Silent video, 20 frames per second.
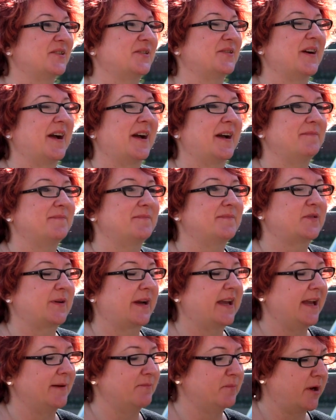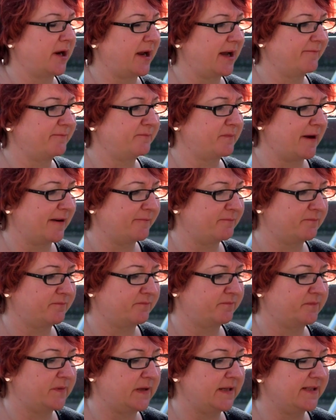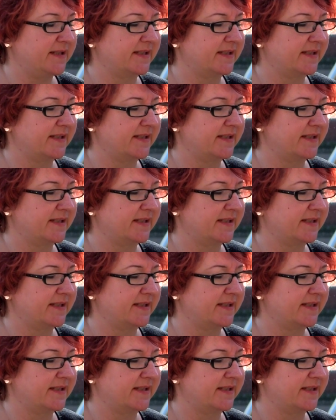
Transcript: So, um, so okay, but I've, I've been